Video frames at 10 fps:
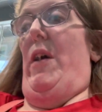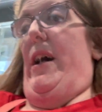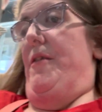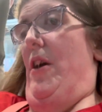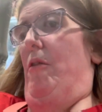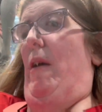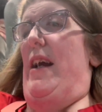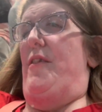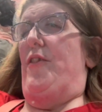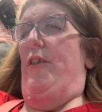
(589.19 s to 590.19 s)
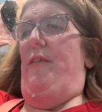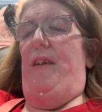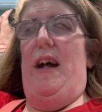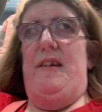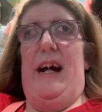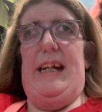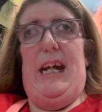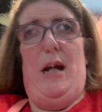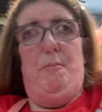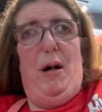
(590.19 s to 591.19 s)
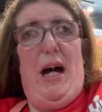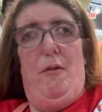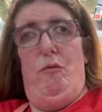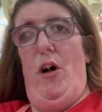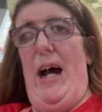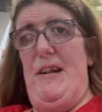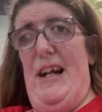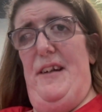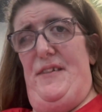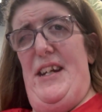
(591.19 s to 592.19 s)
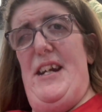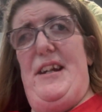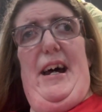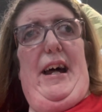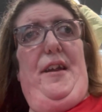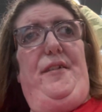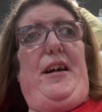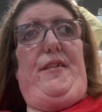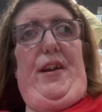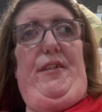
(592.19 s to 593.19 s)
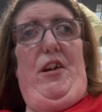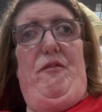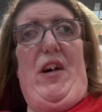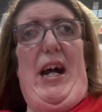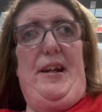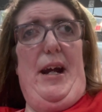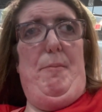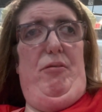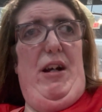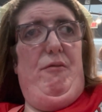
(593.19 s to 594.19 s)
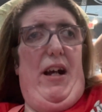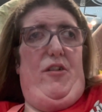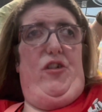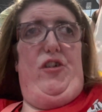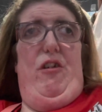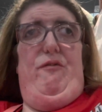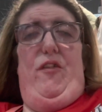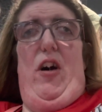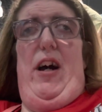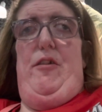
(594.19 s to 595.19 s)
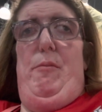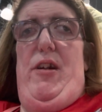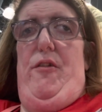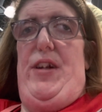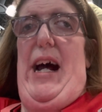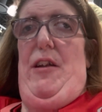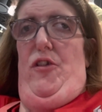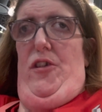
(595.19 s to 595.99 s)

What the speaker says: Well, no white shirts at Nike, but what Adidas, just to find a plain white shirt for 100 meter dash.